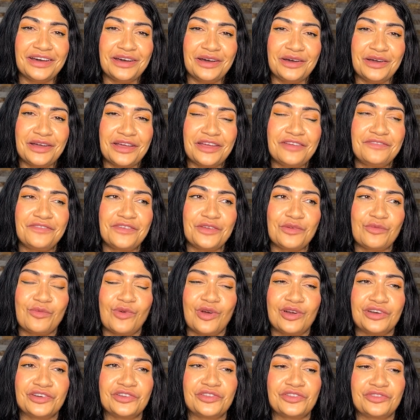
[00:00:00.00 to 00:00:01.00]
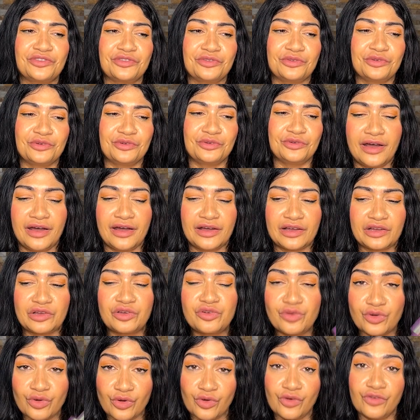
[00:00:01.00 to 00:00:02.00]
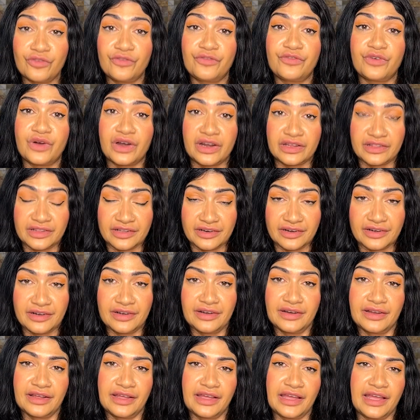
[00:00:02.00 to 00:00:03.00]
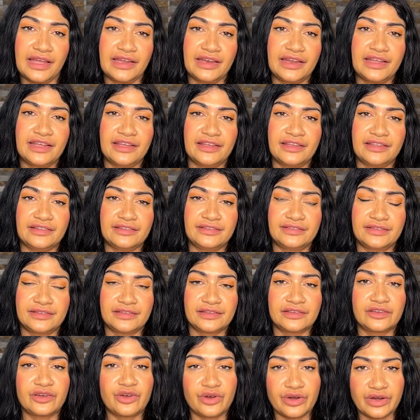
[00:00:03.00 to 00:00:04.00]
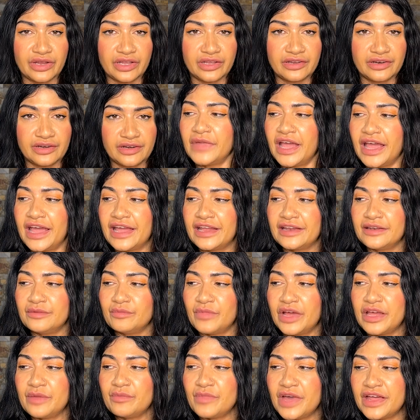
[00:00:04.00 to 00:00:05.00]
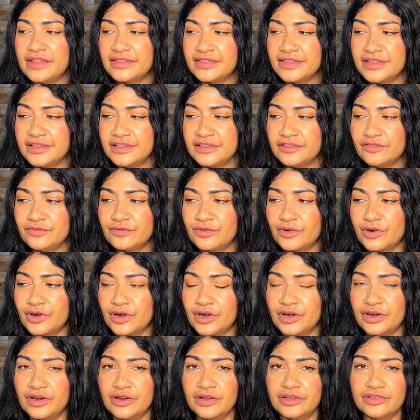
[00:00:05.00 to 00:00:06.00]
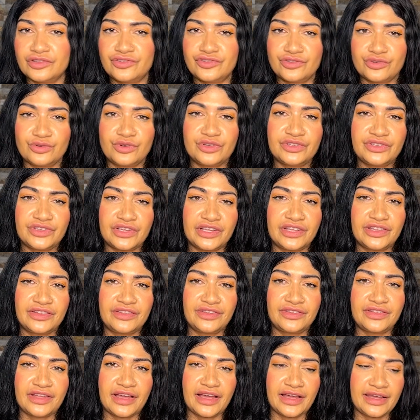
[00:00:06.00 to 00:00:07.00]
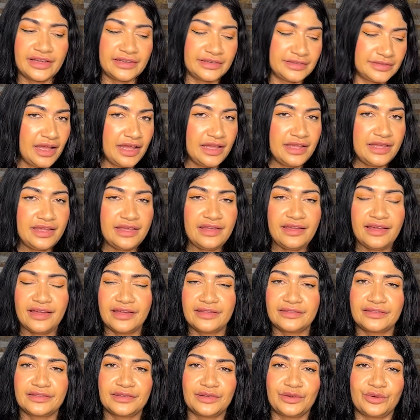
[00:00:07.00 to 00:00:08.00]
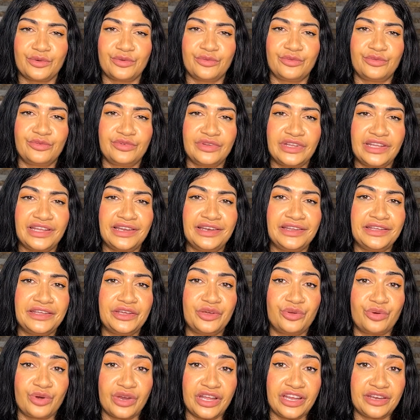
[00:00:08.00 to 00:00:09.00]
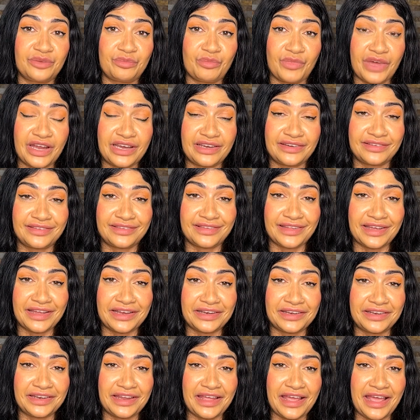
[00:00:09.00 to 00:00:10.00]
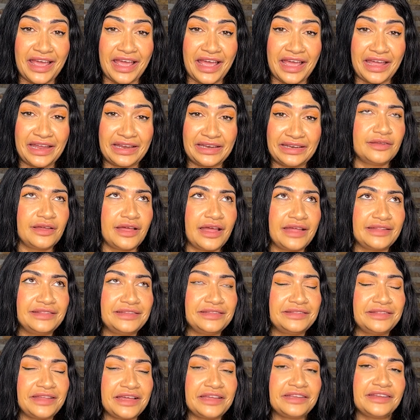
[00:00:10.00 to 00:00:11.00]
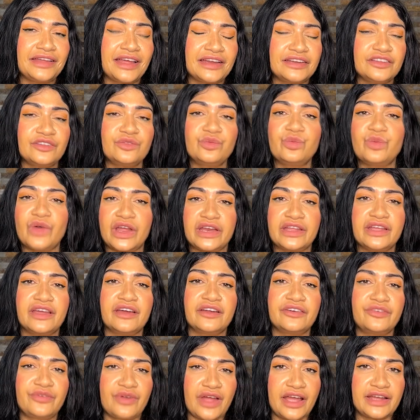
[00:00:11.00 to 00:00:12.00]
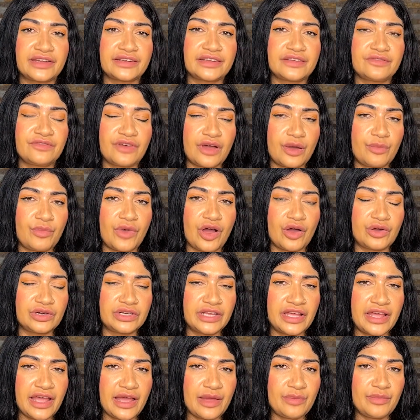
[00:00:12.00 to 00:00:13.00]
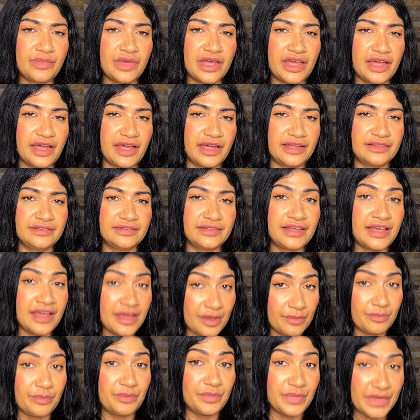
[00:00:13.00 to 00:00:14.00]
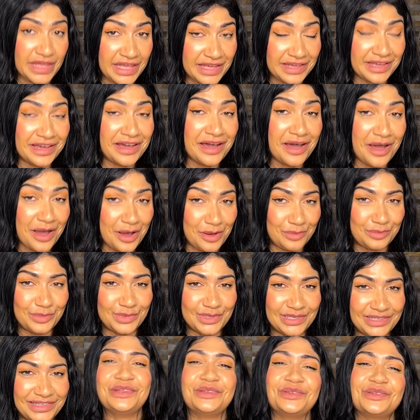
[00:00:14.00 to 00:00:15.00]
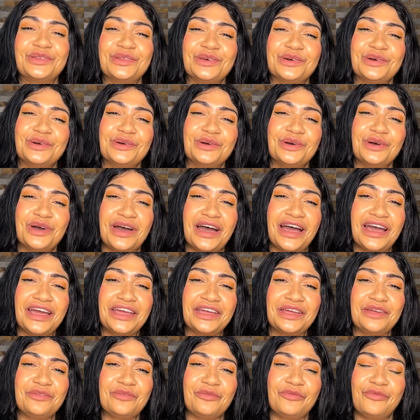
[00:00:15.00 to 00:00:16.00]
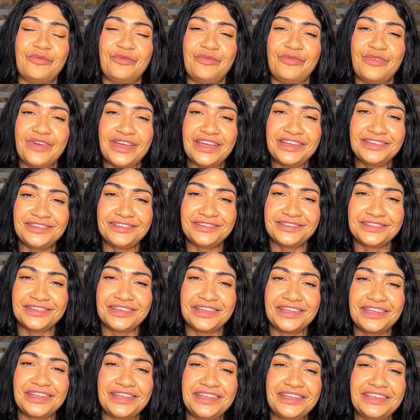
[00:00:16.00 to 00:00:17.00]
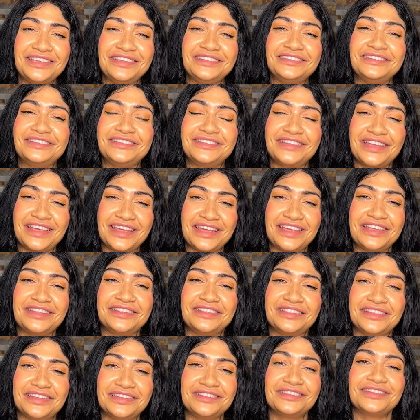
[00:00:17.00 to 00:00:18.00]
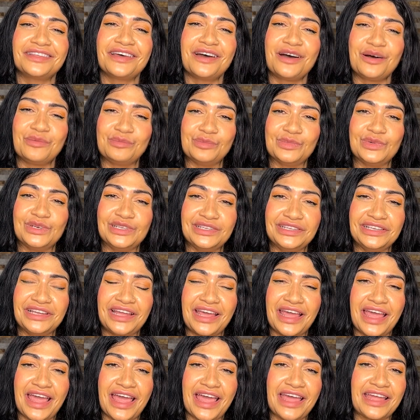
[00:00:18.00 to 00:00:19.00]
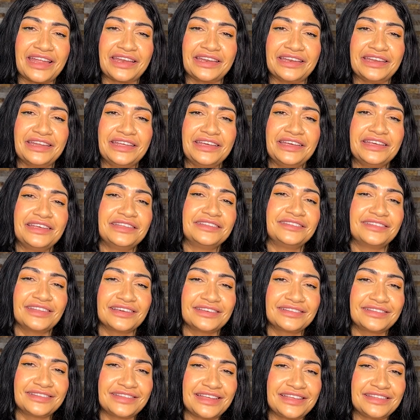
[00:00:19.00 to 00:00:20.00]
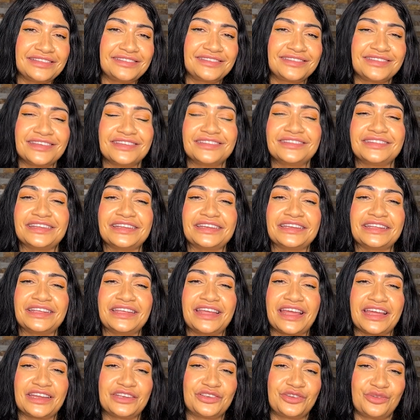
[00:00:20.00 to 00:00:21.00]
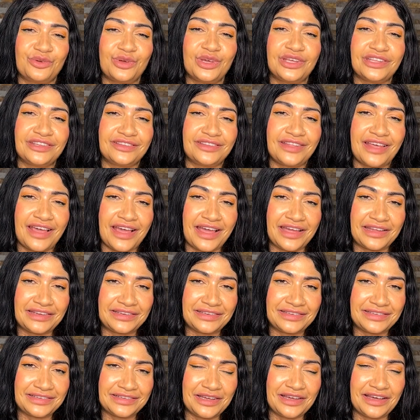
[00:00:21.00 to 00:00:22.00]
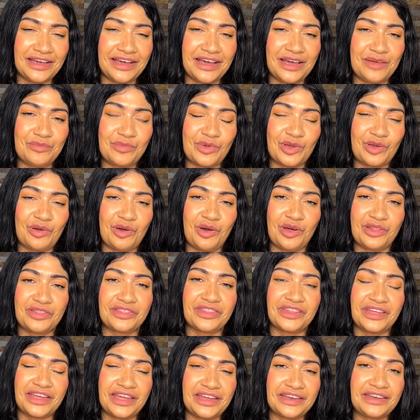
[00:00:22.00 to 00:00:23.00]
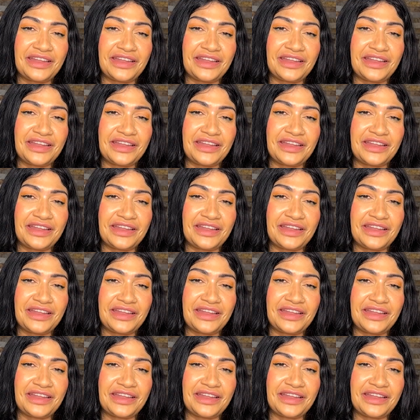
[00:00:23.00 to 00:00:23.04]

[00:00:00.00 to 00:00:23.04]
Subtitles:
if he wants to grow further in his career. And my message for George is that he has a really great mindset, and the thing that is very attractive about him is him being humble. So I wish he stayed this humble and success doesn't get to his head, because it